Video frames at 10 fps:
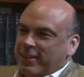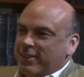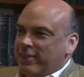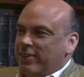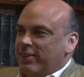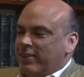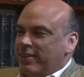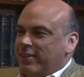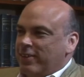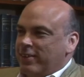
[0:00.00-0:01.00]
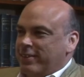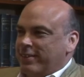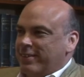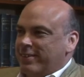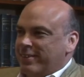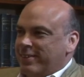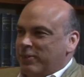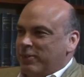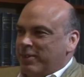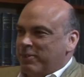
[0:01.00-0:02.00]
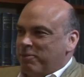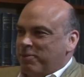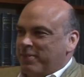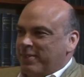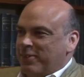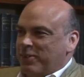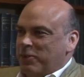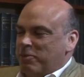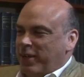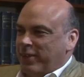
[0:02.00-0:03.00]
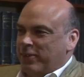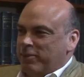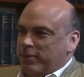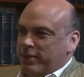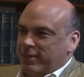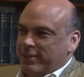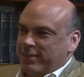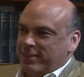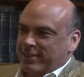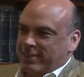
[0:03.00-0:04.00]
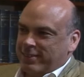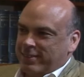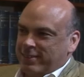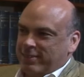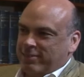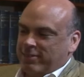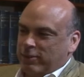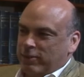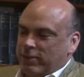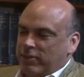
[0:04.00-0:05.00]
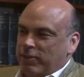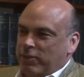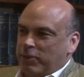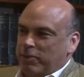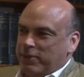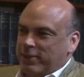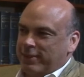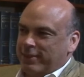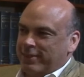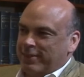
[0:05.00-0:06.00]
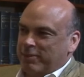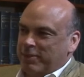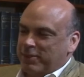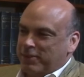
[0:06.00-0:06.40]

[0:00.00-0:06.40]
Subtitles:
you know, there's a lot of these things that you can look back on, but, you know, as long as it's 51% of the time, that's